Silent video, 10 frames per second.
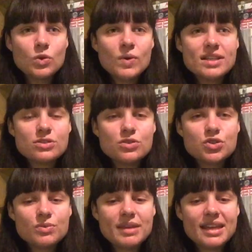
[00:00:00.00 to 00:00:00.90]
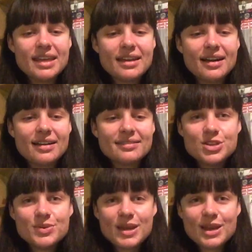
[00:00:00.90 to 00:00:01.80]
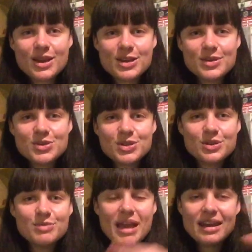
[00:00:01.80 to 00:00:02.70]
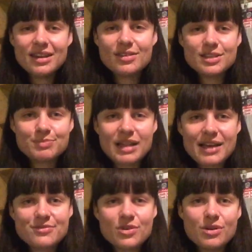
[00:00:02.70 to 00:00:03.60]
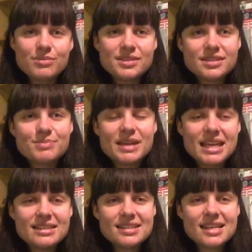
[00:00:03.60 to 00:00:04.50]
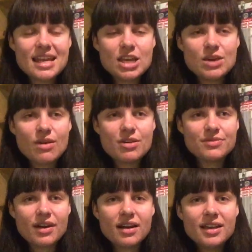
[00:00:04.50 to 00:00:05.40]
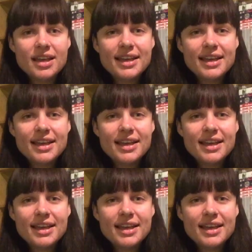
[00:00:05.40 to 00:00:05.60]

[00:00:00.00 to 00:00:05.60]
When social media, doing YouTube, any of those platforms begins to take you over,